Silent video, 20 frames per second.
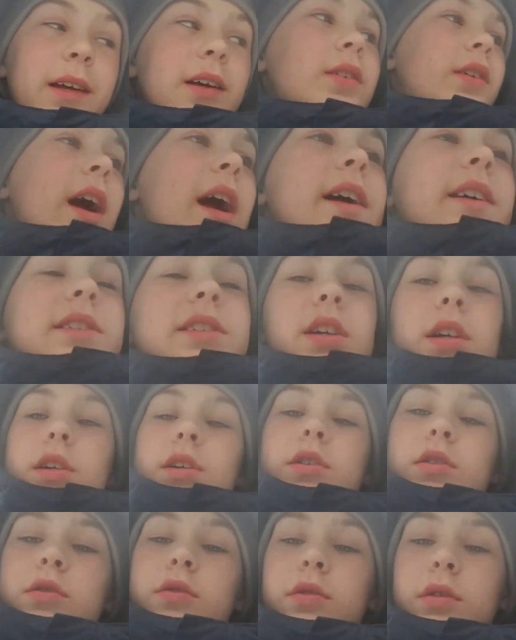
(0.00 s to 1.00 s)
okay,
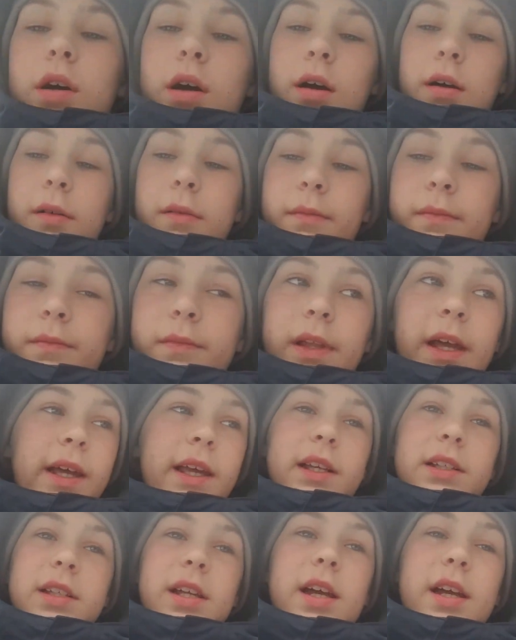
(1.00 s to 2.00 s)
so, um,
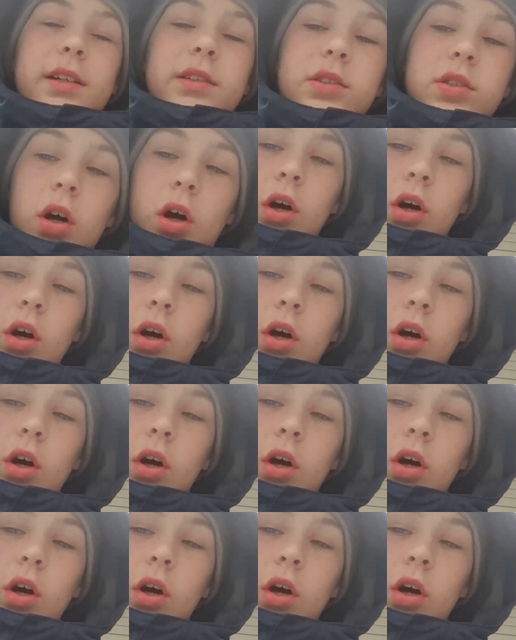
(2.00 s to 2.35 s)
like I said,